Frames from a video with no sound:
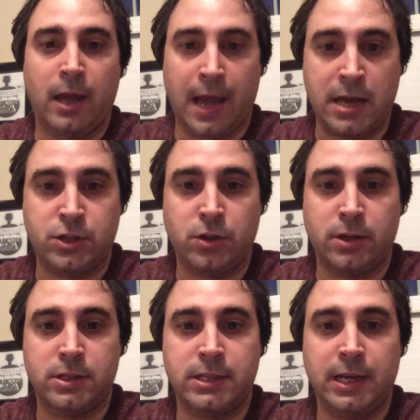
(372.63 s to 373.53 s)
As you
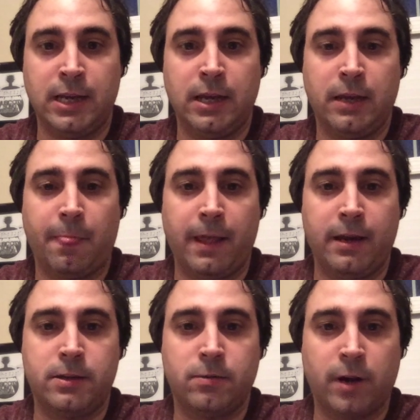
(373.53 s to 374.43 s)
can see, it
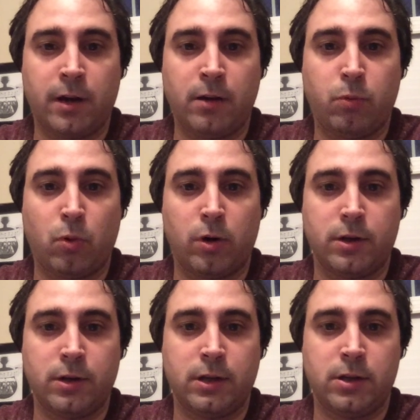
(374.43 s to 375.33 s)
is very
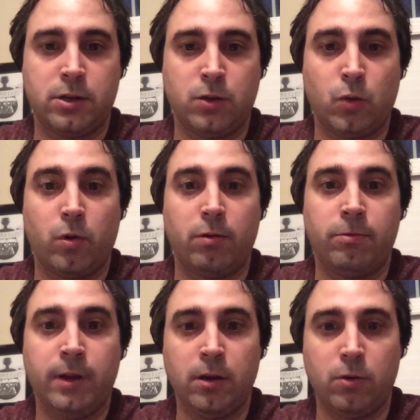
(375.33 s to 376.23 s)
important to
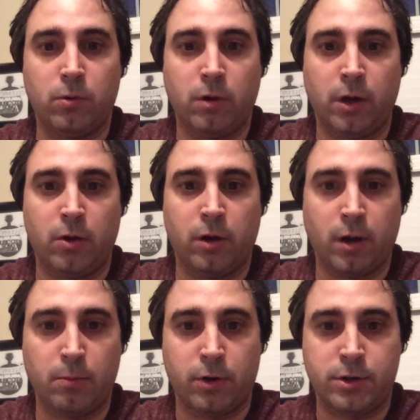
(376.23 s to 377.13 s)
review your
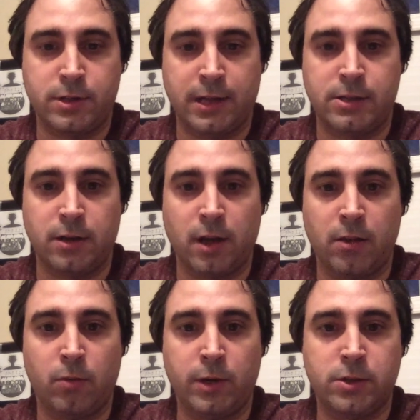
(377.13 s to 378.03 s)
numbers. That's
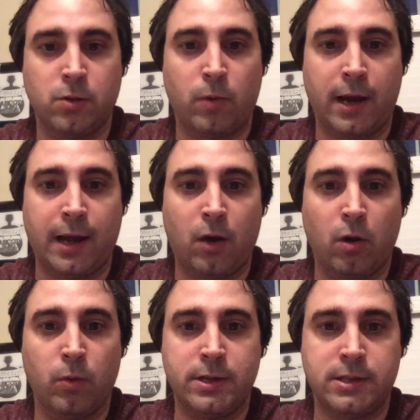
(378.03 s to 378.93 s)
another reason why I
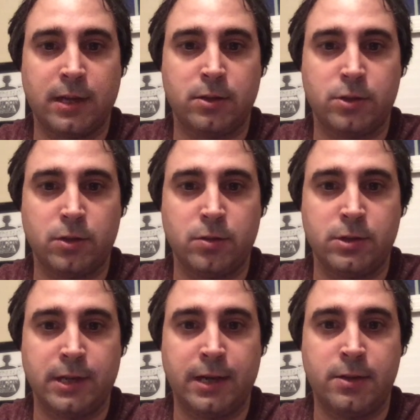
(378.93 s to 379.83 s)
always tell students
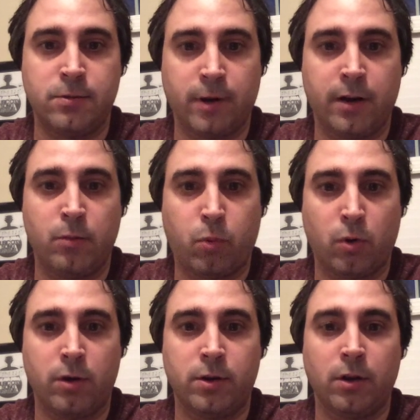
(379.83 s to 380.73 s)
that it is very
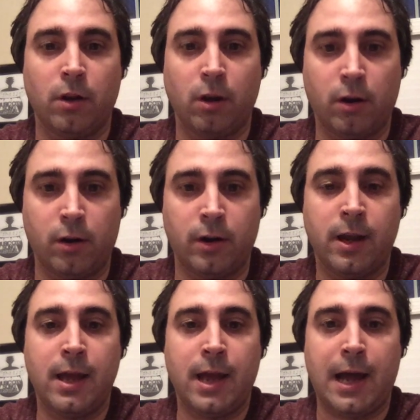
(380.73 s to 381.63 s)
important to learn
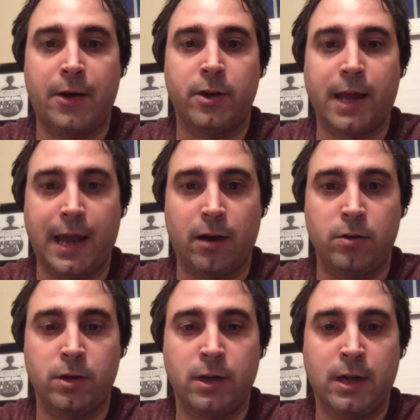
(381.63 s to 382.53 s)
how to
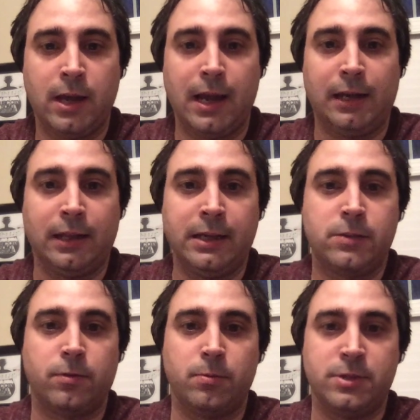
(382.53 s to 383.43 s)
count at
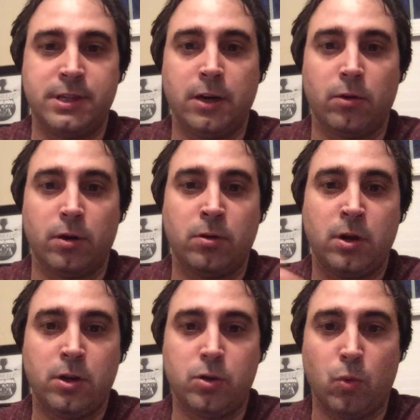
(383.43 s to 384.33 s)
least from 0
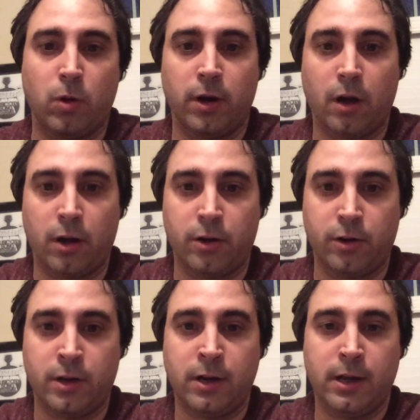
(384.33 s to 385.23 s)
to
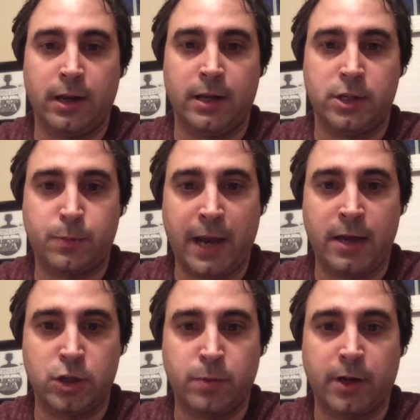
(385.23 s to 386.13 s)
100 in
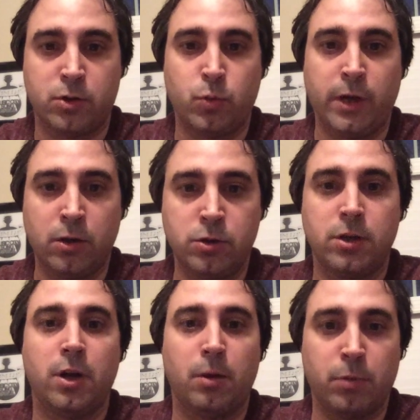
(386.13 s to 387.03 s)
Spanish, because we use
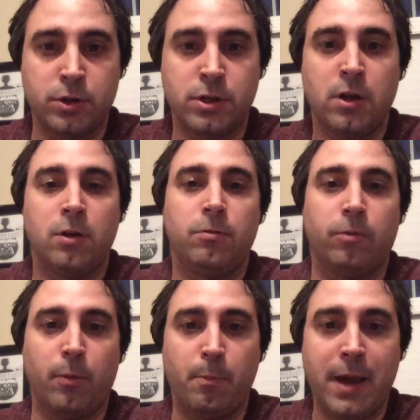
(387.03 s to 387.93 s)
the numbers
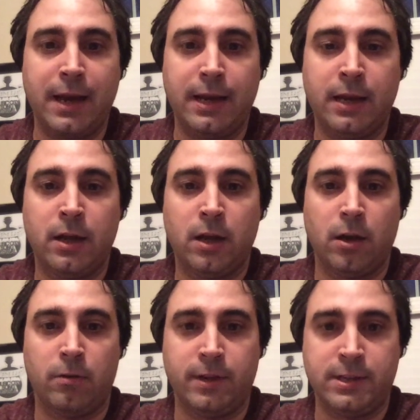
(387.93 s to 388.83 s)
for many
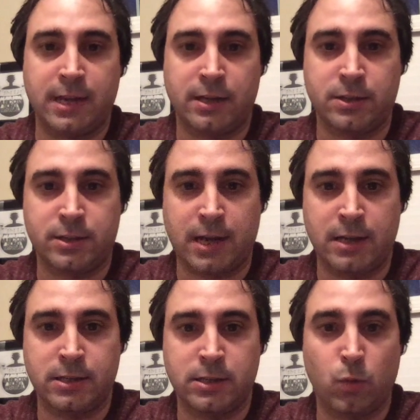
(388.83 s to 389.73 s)
of these
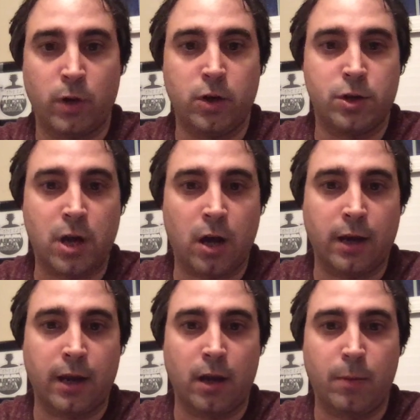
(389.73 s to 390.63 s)
exercises, and when you're
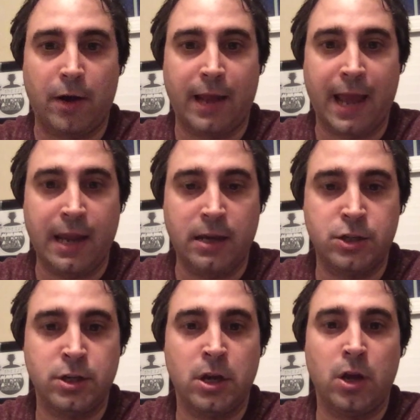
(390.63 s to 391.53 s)
talking about
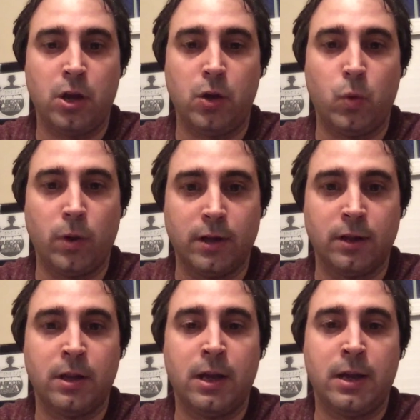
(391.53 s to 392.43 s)
age, you
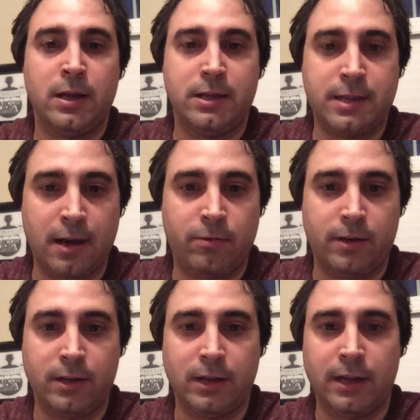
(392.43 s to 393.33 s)
will
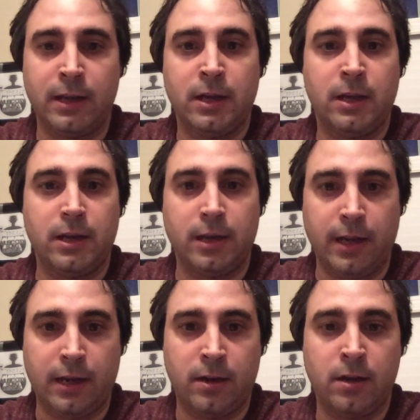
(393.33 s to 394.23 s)
definitely
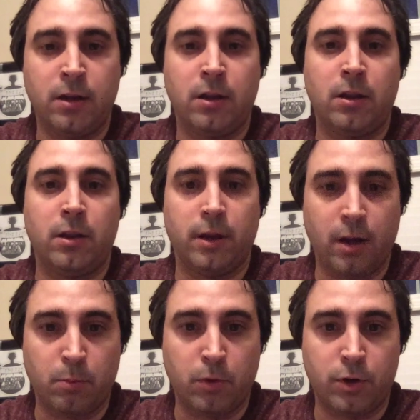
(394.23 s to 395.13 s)
need the
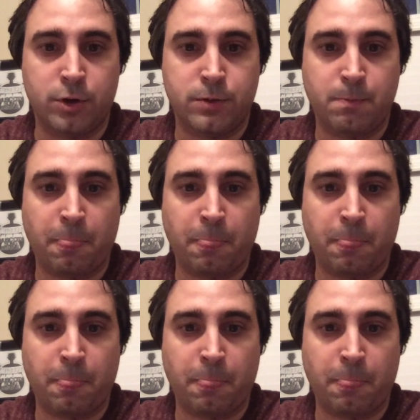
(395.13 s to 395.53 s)
numbers.